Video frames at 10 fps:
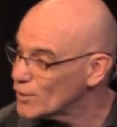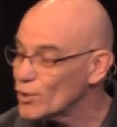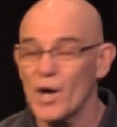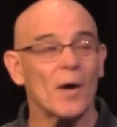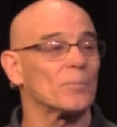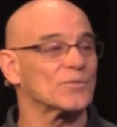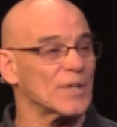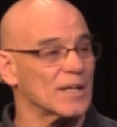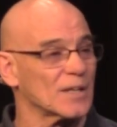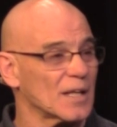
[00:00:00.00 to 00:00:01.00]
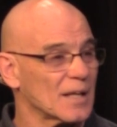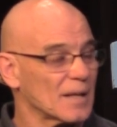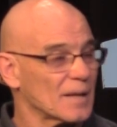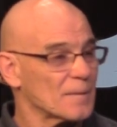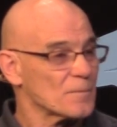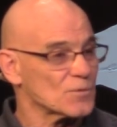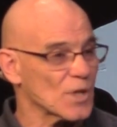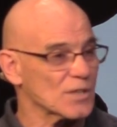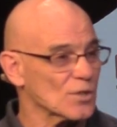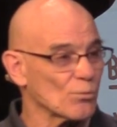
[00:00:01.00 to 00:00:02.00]
You helped send
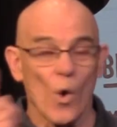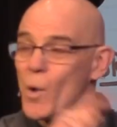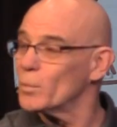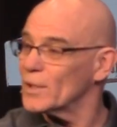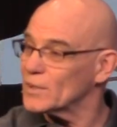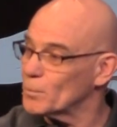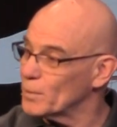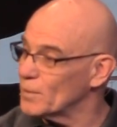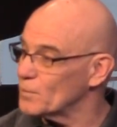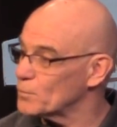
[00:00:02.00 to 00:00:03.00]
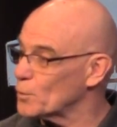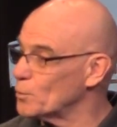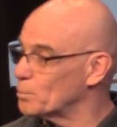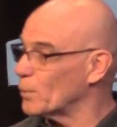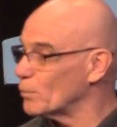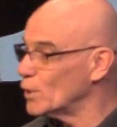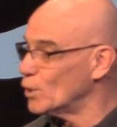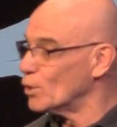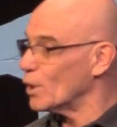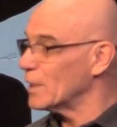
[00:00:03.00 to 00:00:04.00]
Jason Walbrink to, to
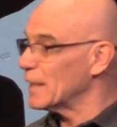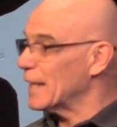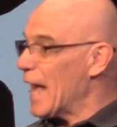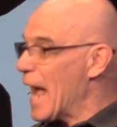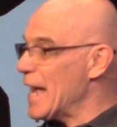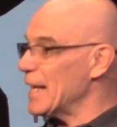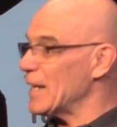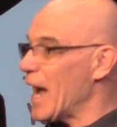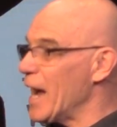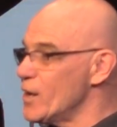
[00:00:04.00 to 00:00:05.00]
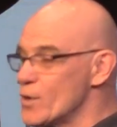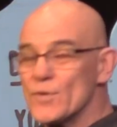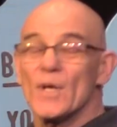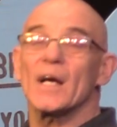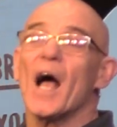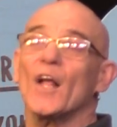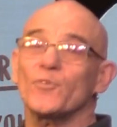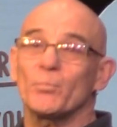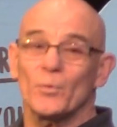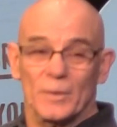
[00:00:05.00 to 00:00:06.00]
Peru. And I heard the
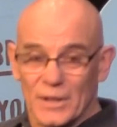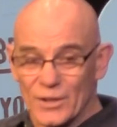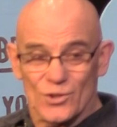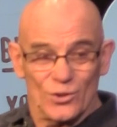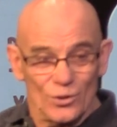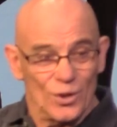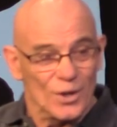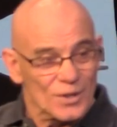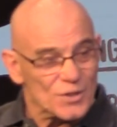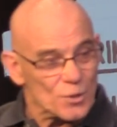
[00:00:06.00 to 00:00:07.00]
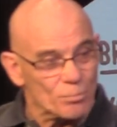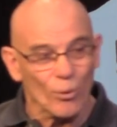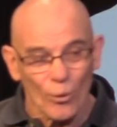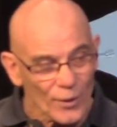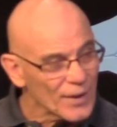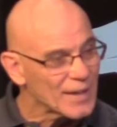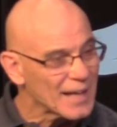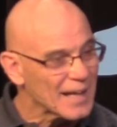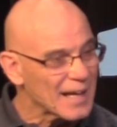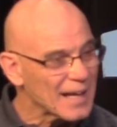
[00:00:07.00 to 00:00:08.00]
gospel because you supported.
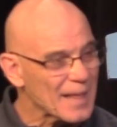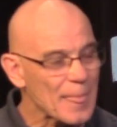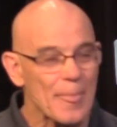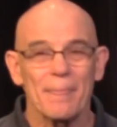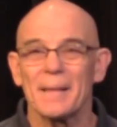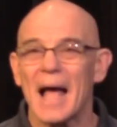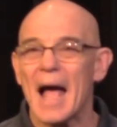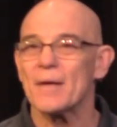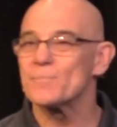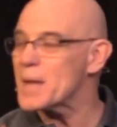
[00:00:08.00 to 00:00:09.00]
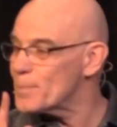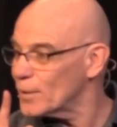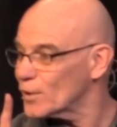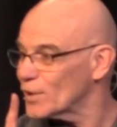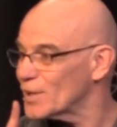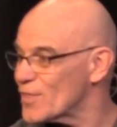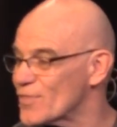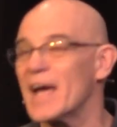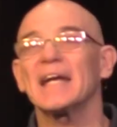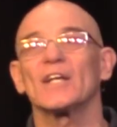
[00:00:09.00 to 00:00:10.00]
And people are going to
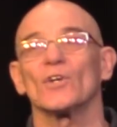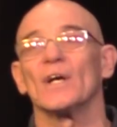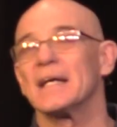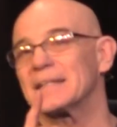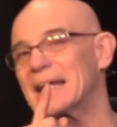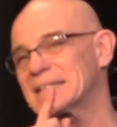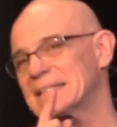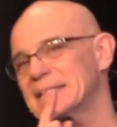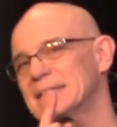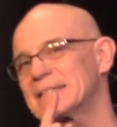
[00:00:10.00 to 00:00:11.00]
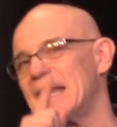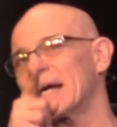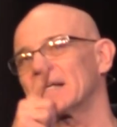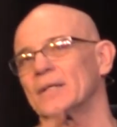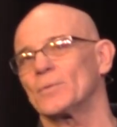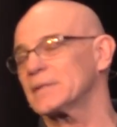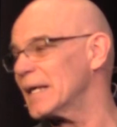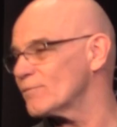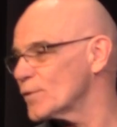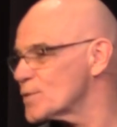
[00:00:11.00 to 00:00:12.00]
thank you. That's exactly what
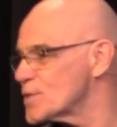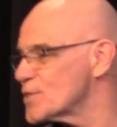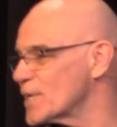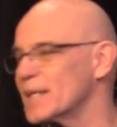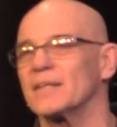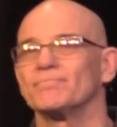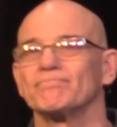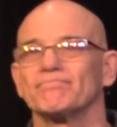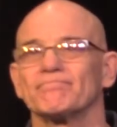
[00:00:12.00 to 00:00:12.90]
that verse is saying.